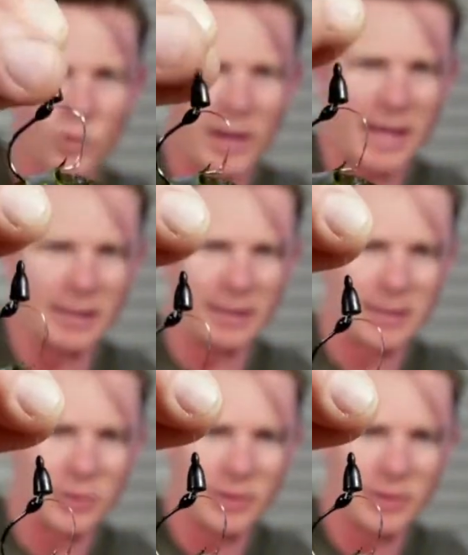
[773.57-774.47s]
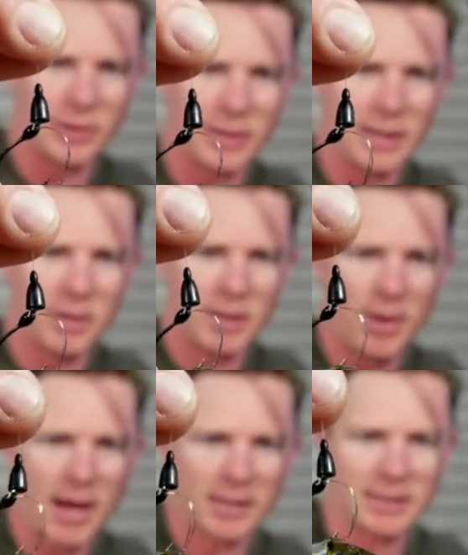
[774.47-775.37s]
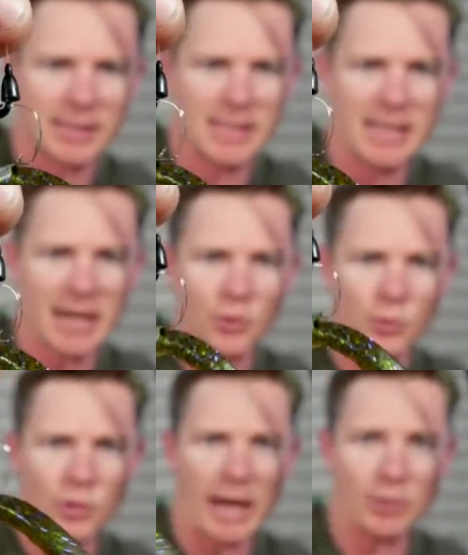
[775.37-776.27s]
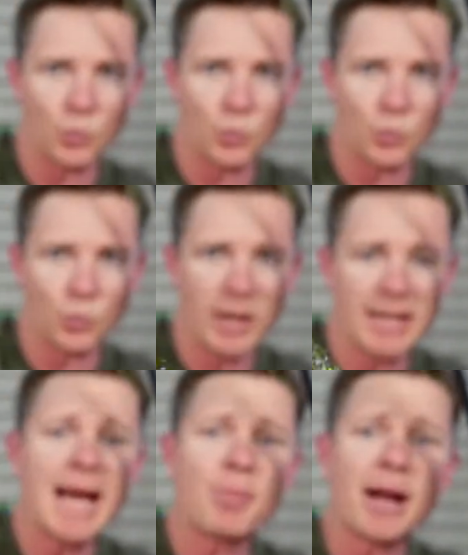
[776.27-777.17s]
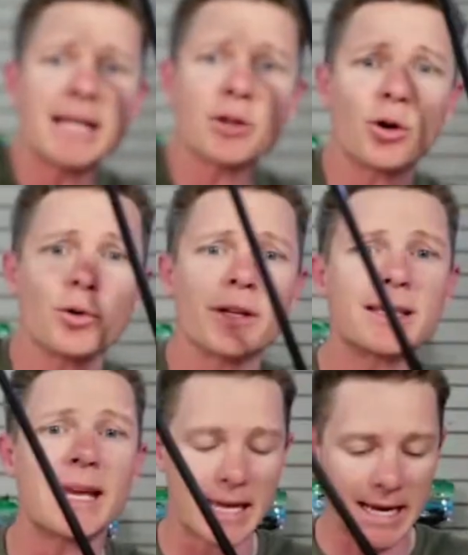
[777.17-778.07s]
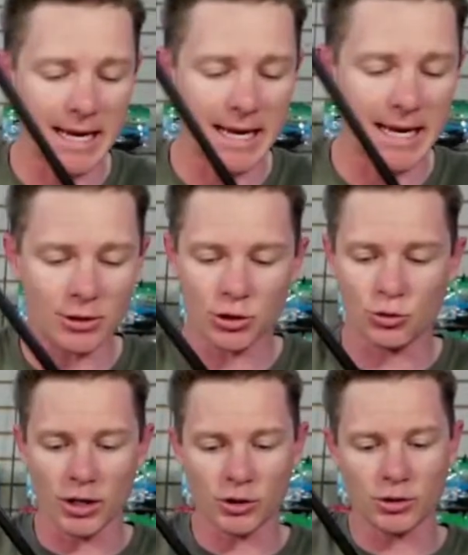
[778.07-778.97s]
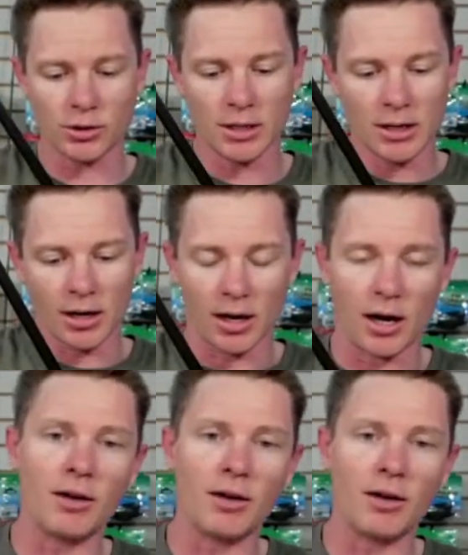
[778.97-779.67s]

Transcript: worm, and a little itty bitty pegged 16-ounce weight. But I could throw this in structure.